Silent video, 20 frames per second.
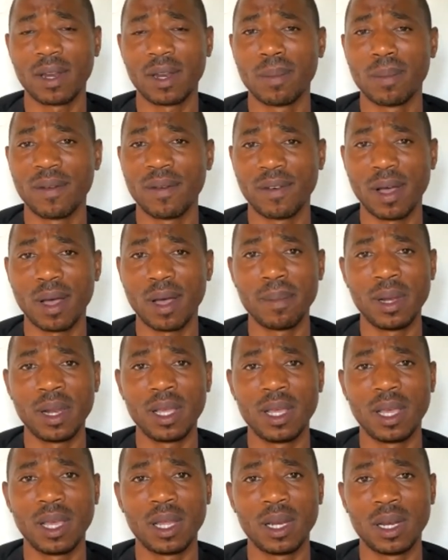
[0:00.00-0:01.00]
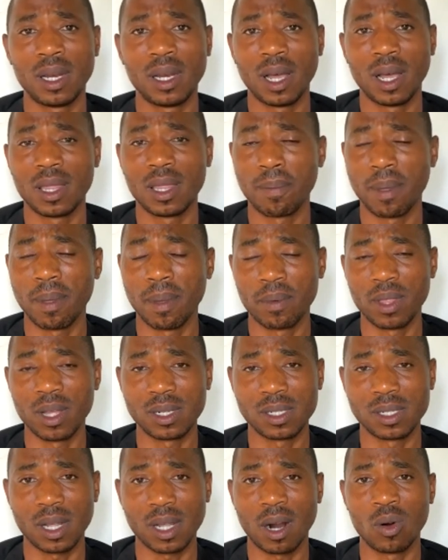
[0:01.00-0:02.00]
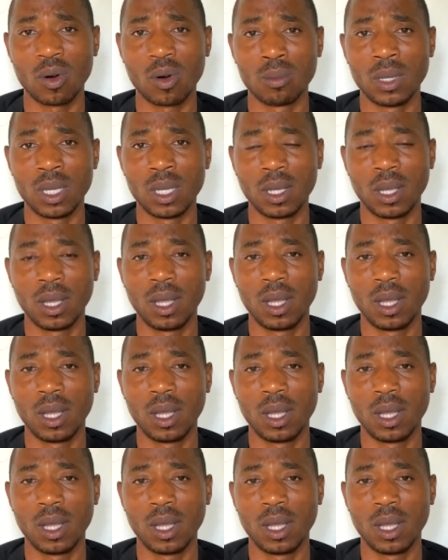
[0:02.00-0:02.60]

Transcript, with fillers: and my family and uh, the people that surround me.